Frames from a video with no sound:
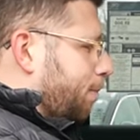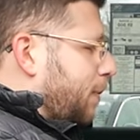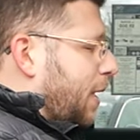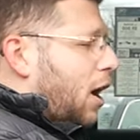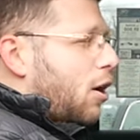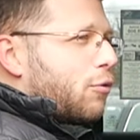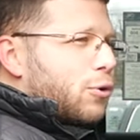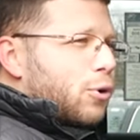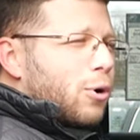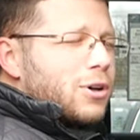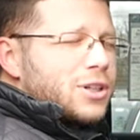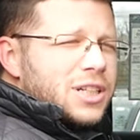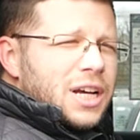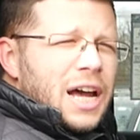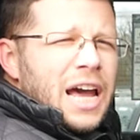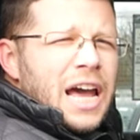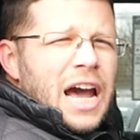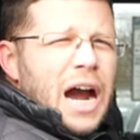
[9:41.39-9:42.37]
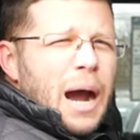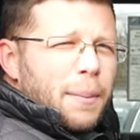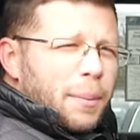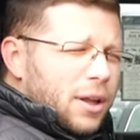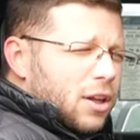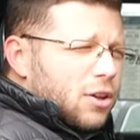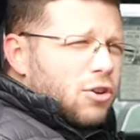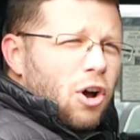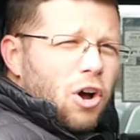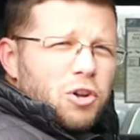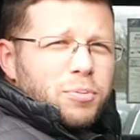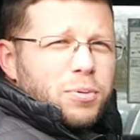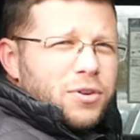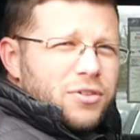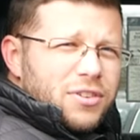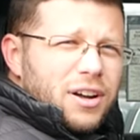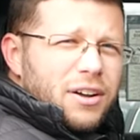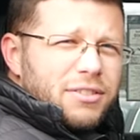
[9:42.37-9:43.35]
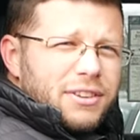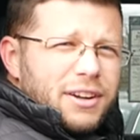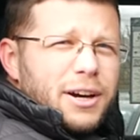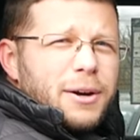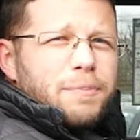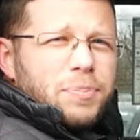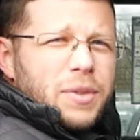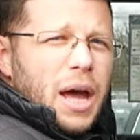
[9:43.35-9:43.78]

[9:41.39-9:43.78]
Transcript: Now, of course, I'm not the tallest person out there.